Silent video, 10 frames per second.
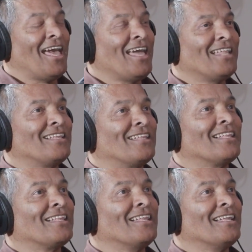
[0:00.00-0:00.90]
And
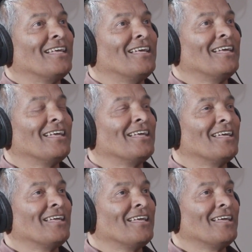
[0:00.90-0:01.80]

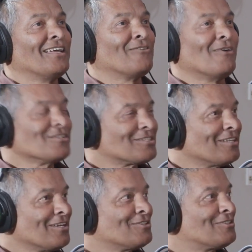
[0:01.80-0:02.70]
at one
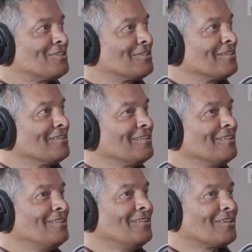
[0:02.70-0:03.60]
stage,
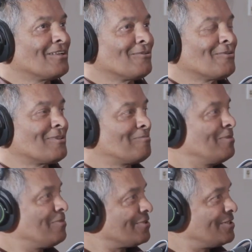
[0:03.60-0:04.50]

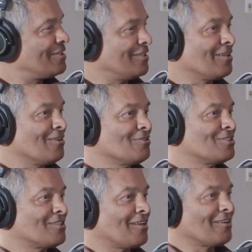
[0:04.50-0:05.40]
people said Nicolo
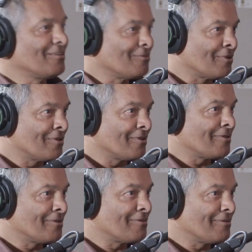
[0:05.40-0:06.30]
is struggling with
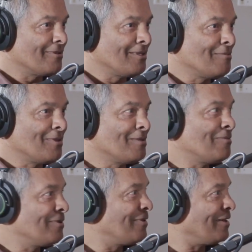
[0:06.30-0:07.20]

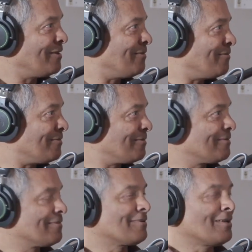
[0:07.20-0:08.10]
Ibi,
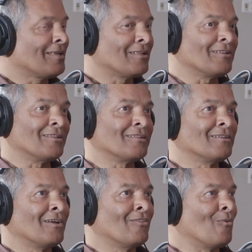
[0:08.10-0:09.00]
and
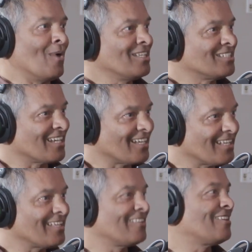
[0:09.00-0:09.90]
the one is
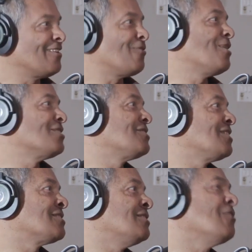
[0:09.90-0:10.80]
R, and then the one
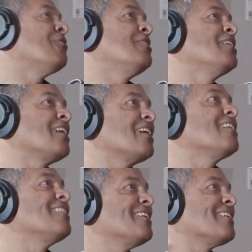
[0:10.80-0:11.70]
says, no, nie
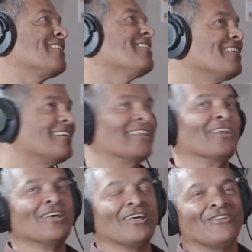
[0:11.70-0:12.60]
R,
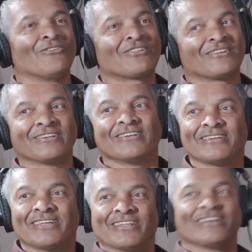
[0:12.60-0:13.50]
and not R,
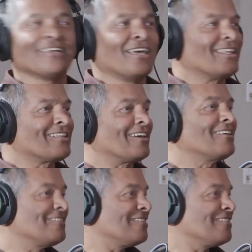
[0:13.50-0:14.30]
and it